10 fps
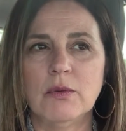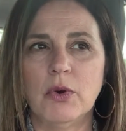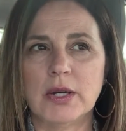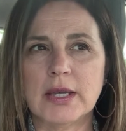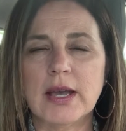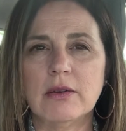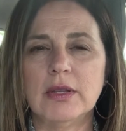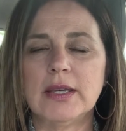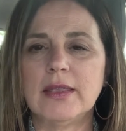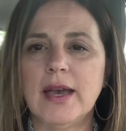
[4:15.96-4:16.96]
working out
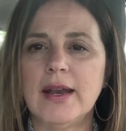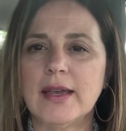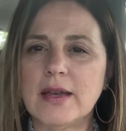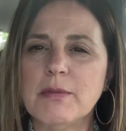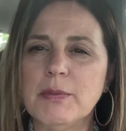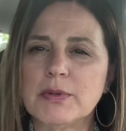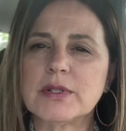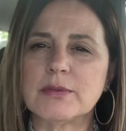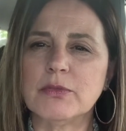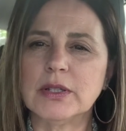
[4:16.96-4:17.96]
like that, I come up with
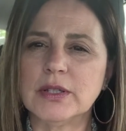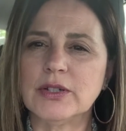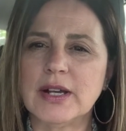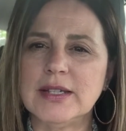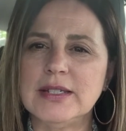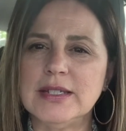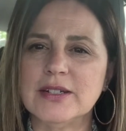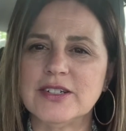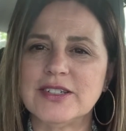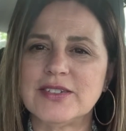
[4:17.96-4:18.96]
some really good
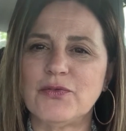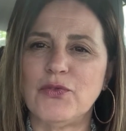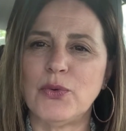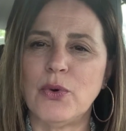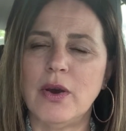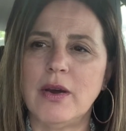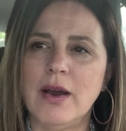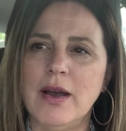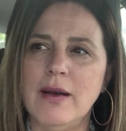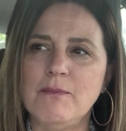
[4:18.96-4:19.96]
ideas for
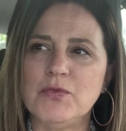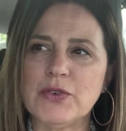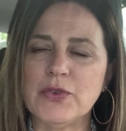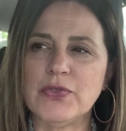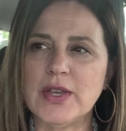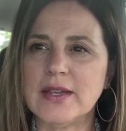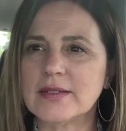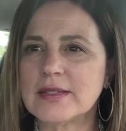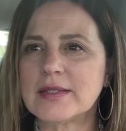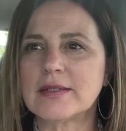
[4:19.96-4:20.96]
um, different
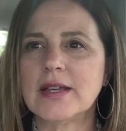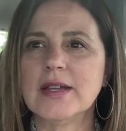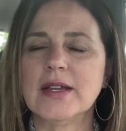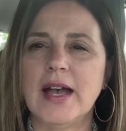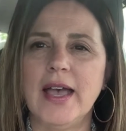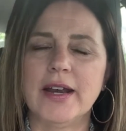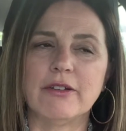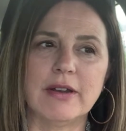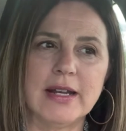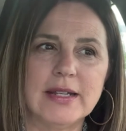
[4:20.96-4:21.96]
things. I had a
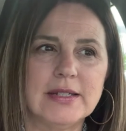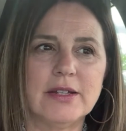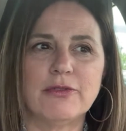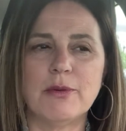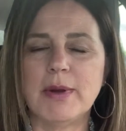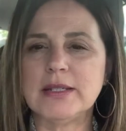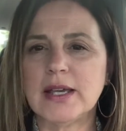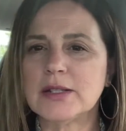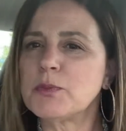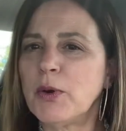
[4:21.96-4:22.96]
great idea for my
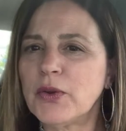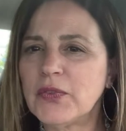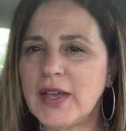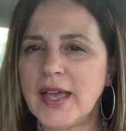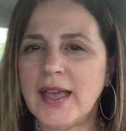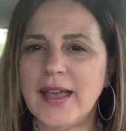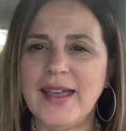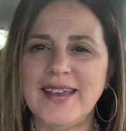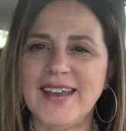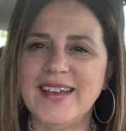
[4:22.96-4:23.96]
dad's
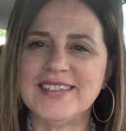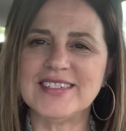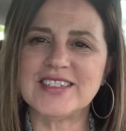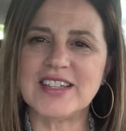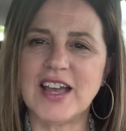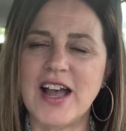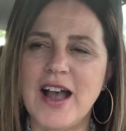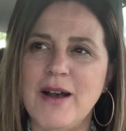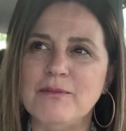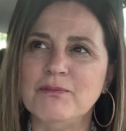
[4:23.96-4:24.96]
birthday and
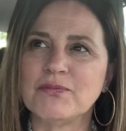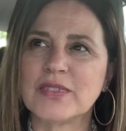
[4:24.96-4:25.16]
um,